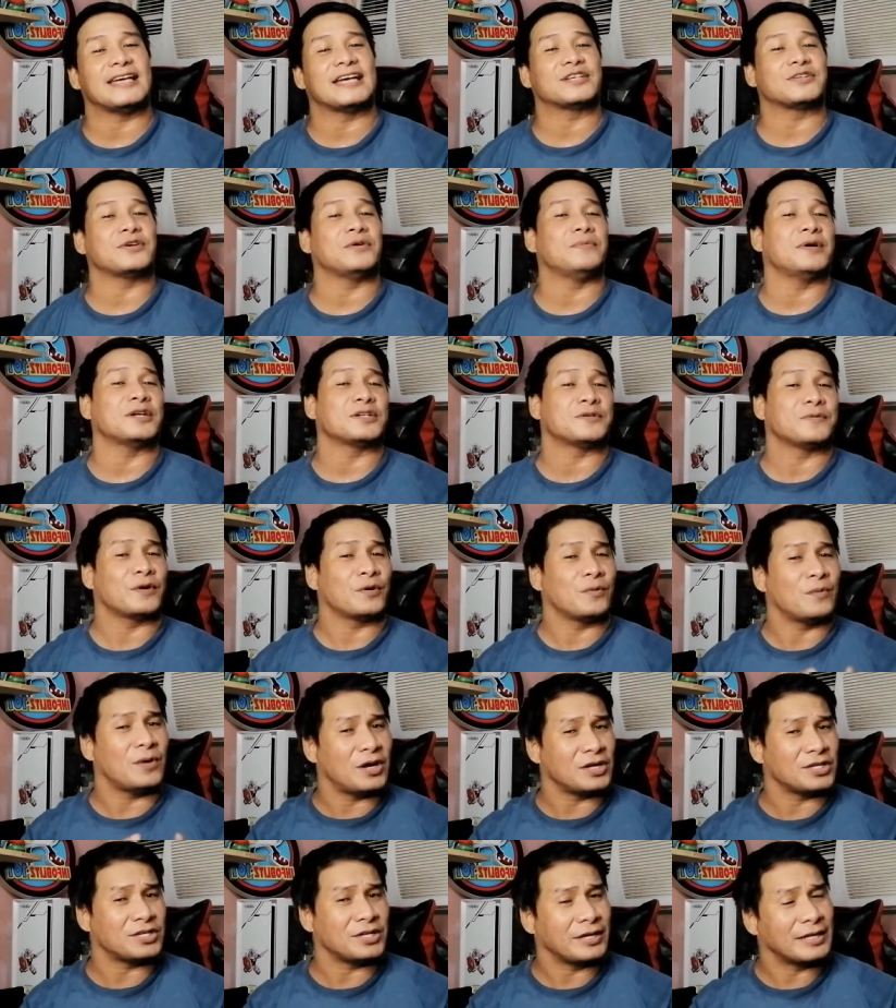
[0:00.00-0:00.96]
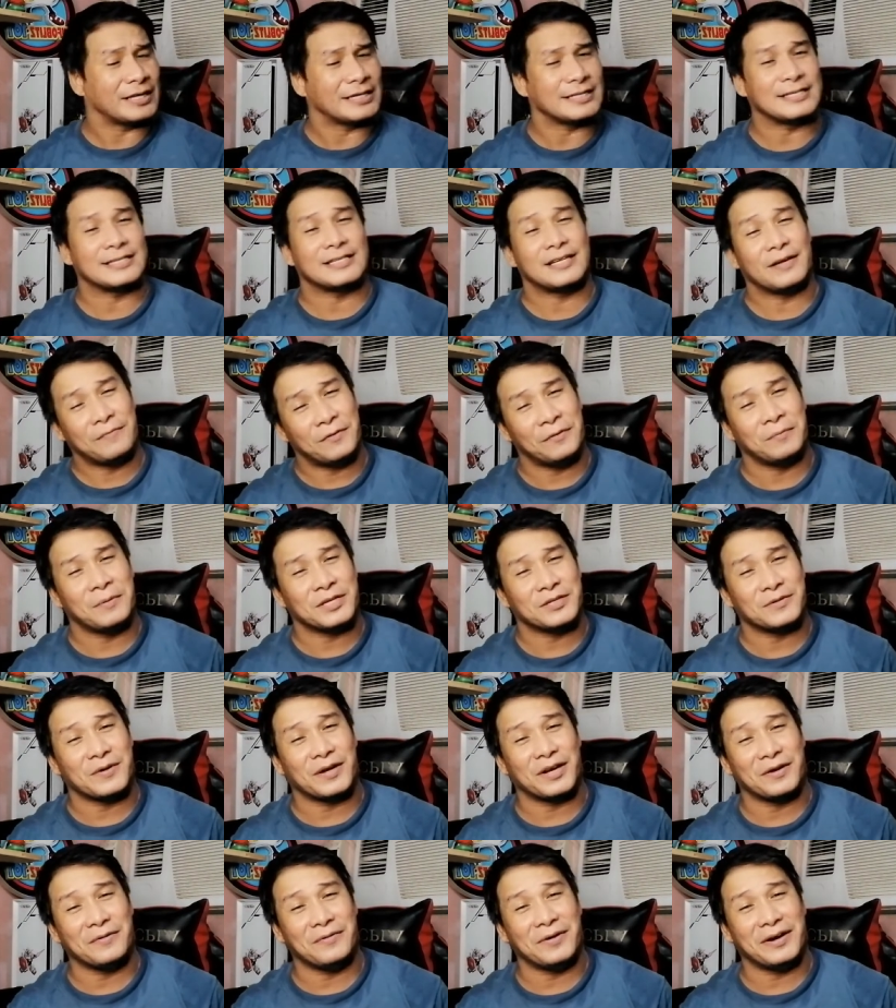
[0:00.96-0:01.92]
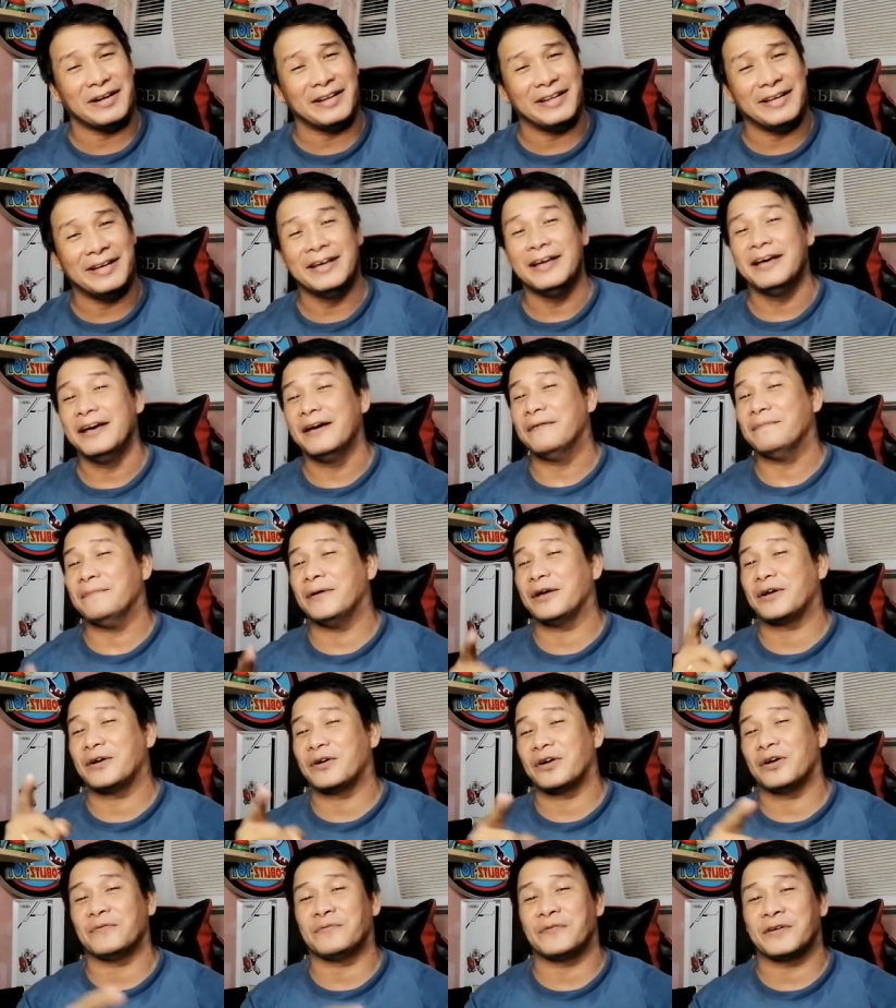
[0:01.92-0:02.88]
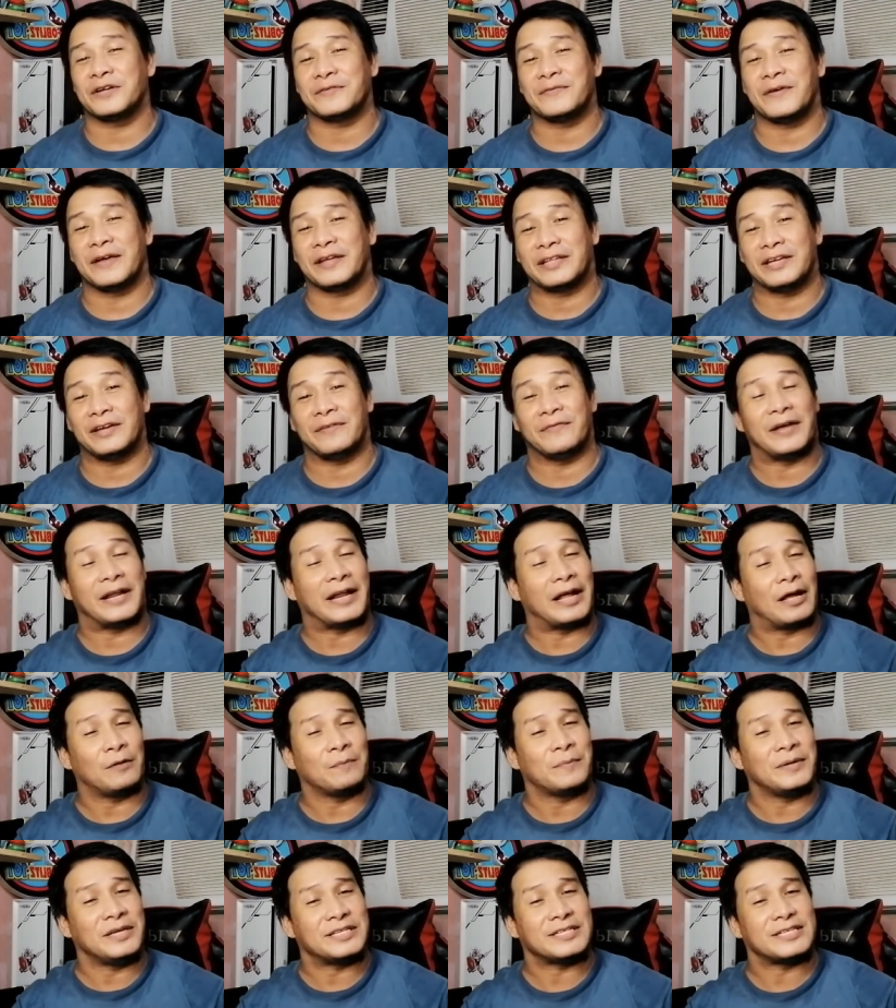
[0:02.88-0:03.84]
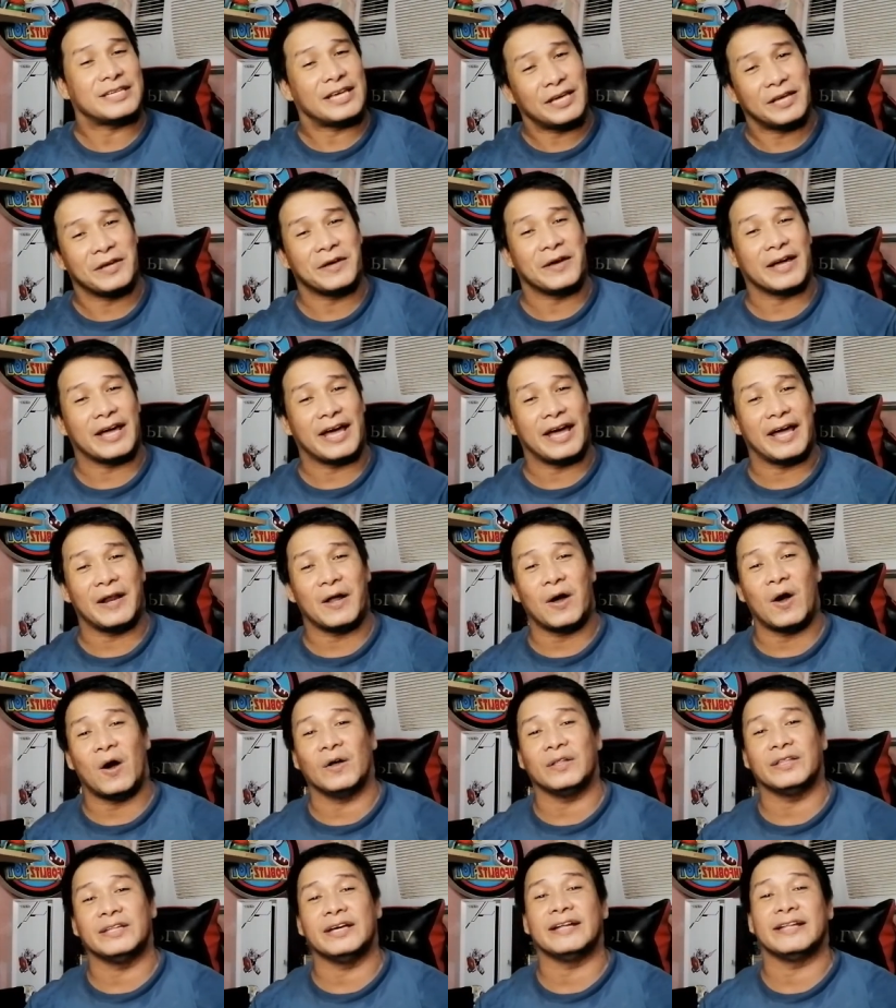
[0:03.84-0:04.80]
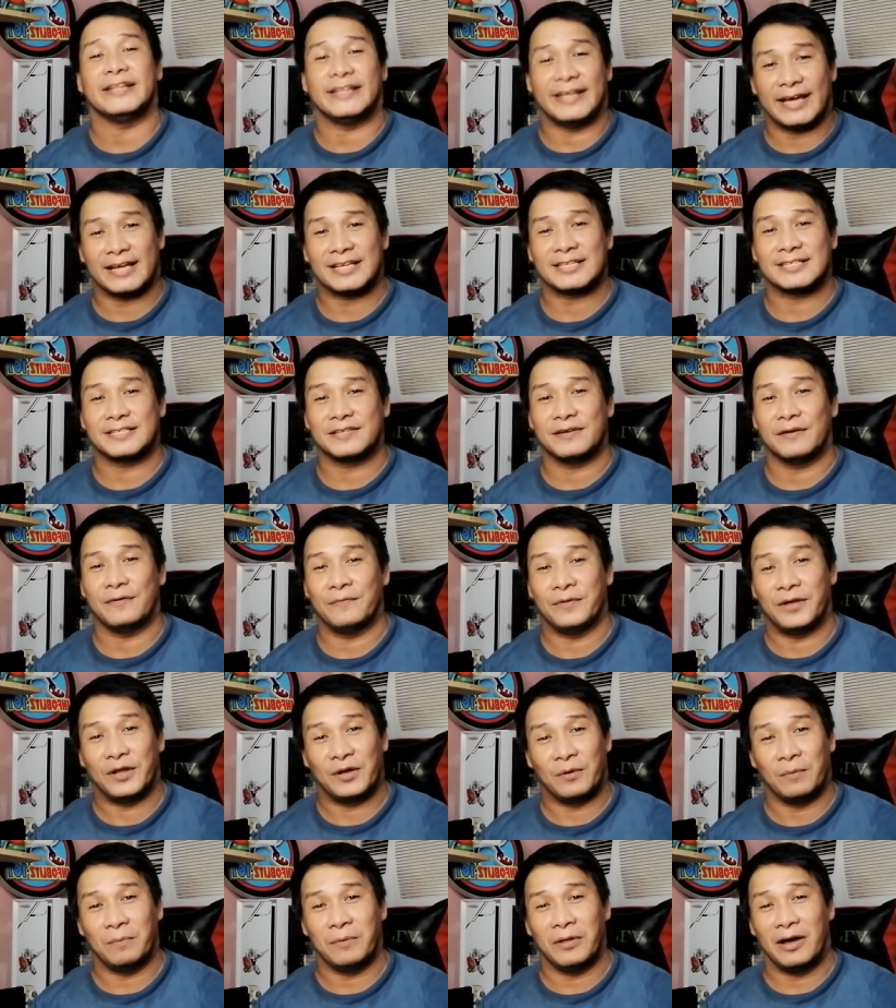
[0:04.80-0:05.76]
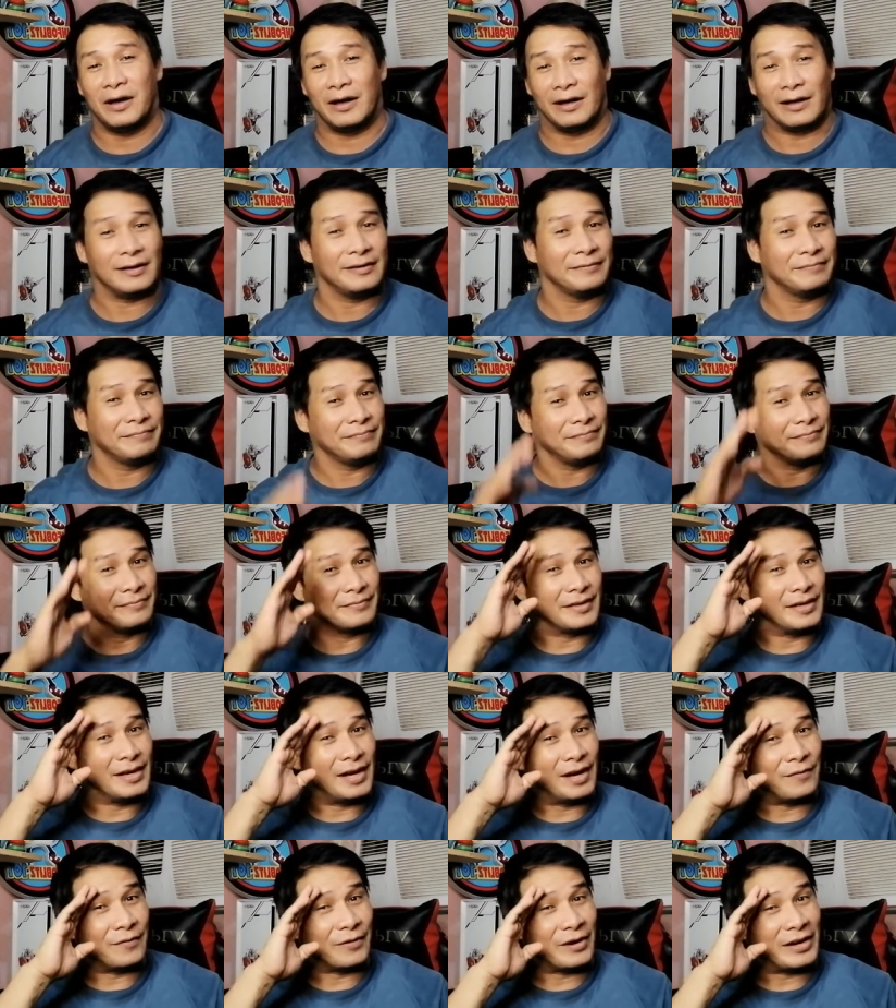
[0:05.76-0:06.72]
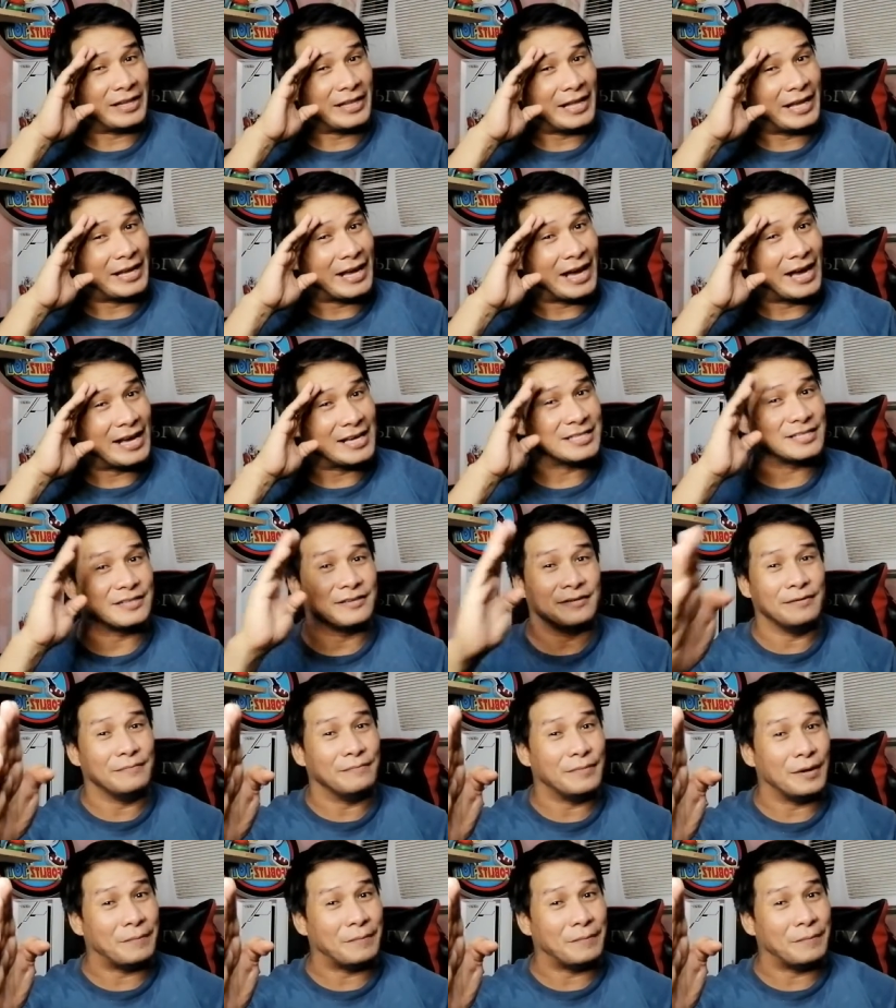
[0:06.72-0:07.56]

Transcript: Thanks so much for watching. This is Infoblitz 101. Make your own perspective, and I'll be seeing you again on the next video blog. Have a great day, guys.